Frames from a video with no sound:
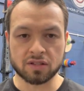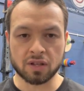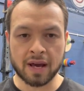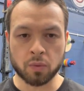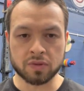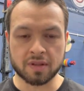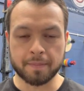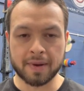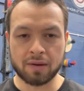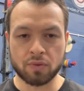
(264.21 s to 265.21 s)
So that was the
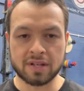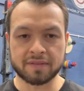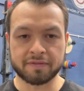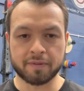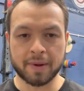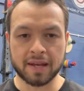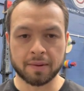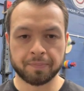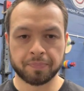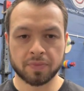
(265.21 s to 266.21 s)
main reason for
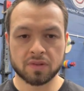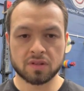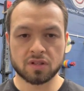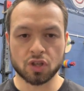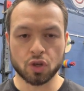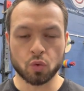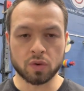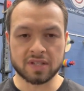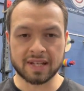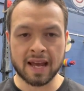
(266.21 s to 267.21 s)
me to
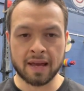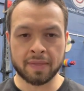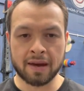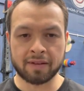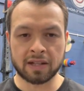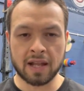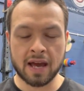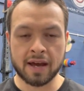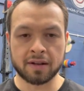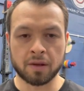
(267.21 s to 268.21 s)
get in there and
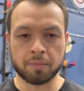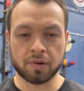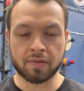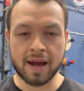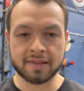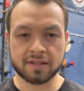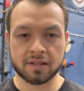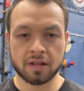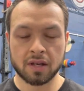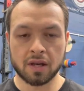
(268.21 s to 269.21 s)
learn and progress
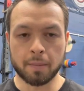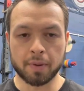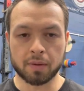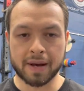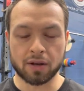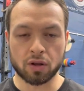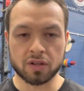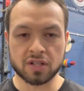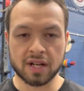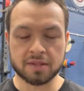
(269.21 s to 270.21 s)
and build my
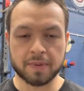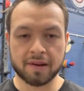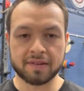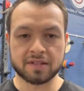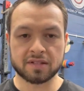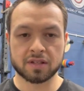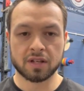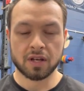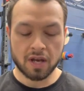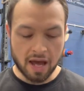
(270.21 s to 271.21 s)
knowledge and experience.
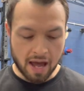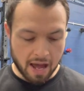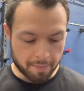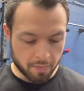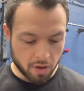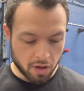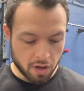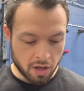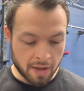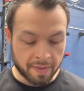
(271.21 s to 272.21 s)
At
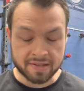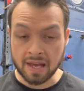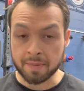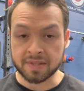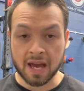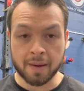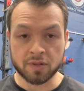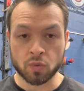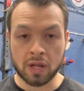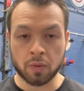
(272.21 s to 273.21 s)
the same time
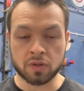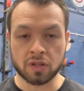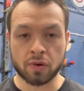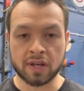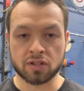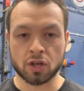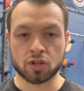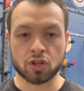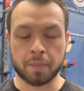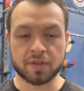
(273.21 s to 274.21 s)
as well, it was a great
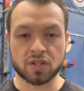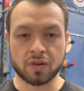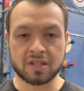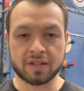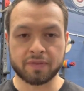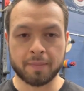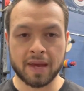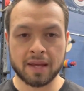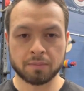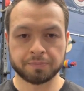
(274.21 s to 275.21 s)
social opportunity for
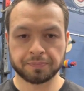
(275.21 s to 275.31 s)
me.